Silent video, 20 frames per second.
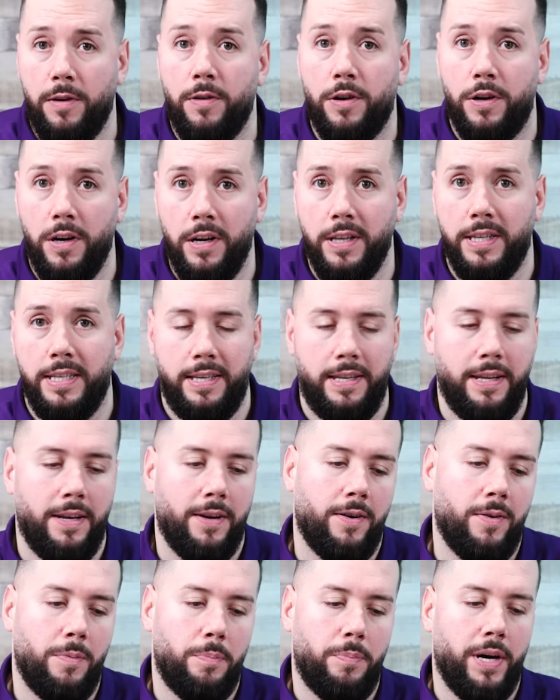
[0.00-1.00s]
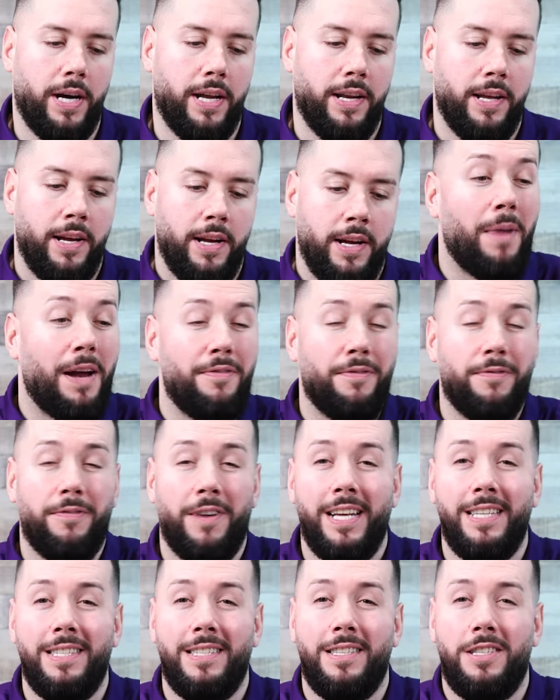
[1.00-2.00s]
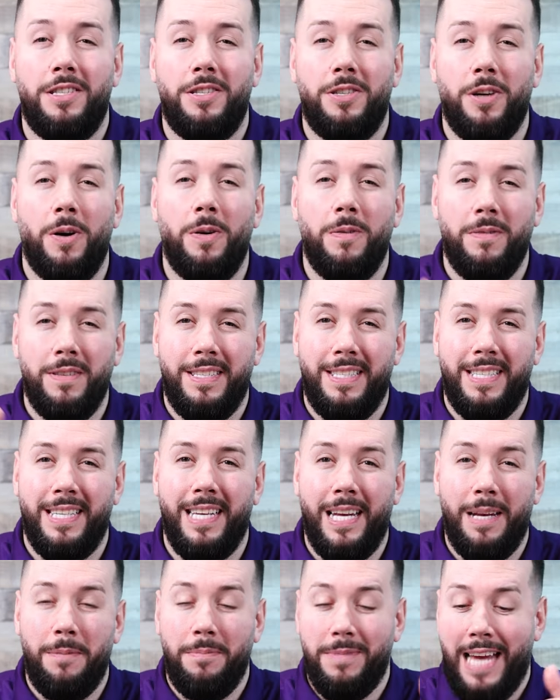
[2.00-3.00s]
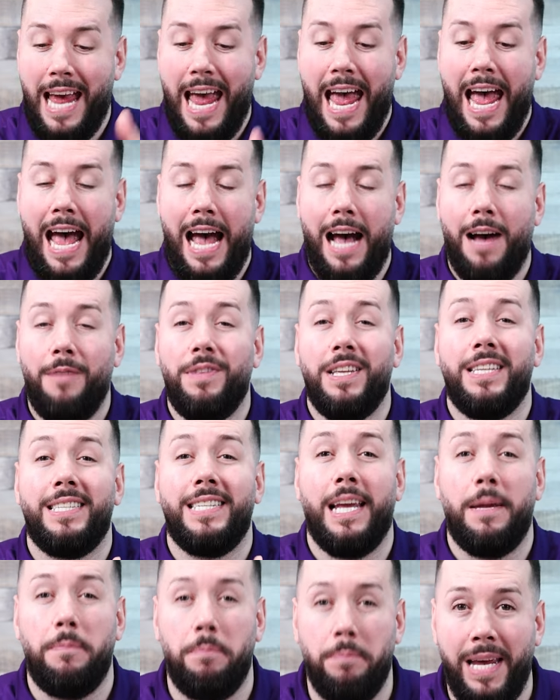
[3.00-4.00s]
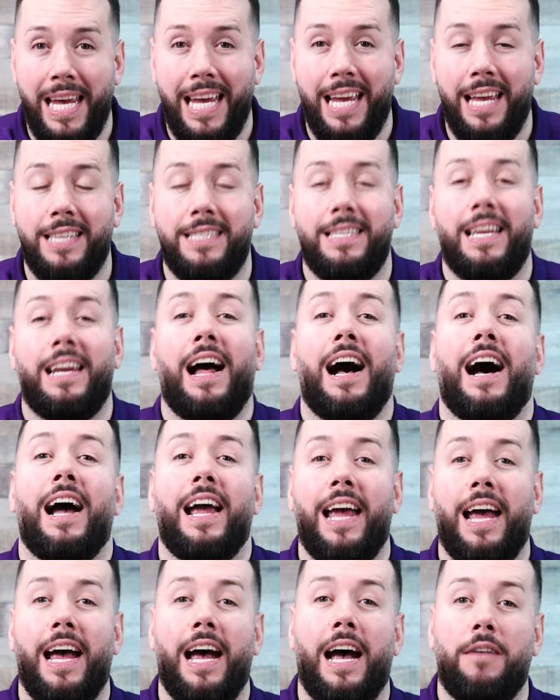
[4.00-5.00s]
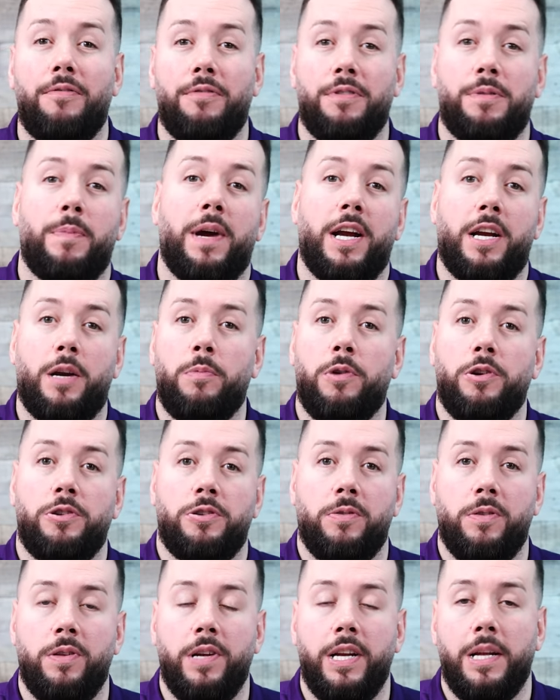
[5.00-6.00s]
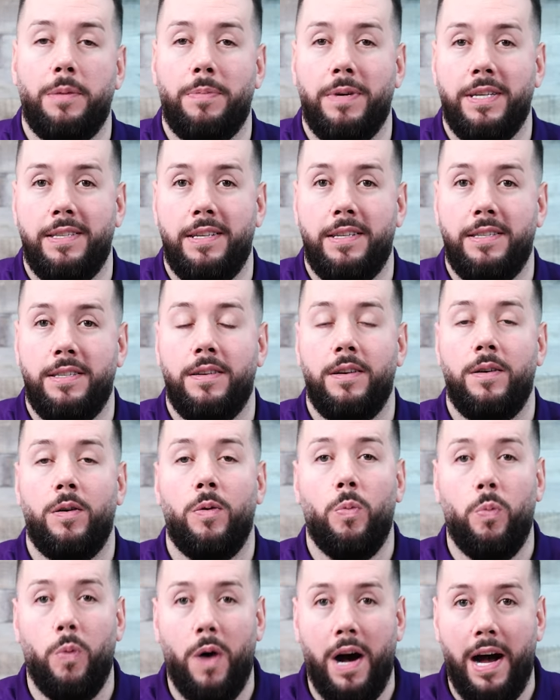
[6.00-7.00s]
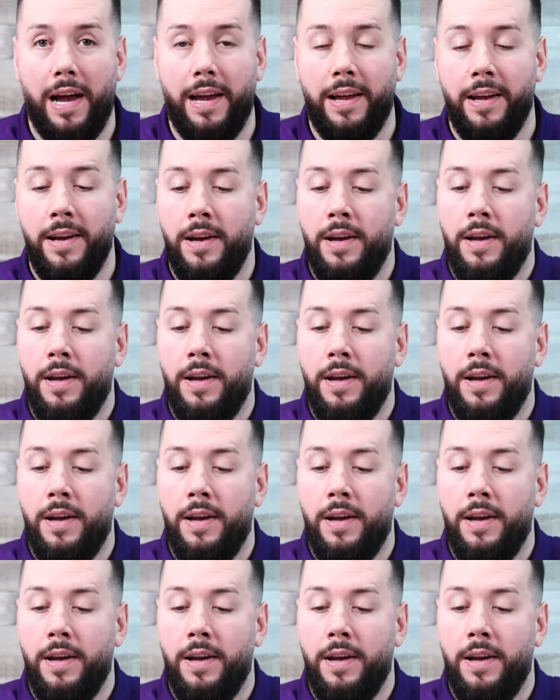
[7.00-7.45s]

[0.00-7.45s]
they're good still, but my friends don't seem to have the same peace that I have with my commercial cleaning business. Why?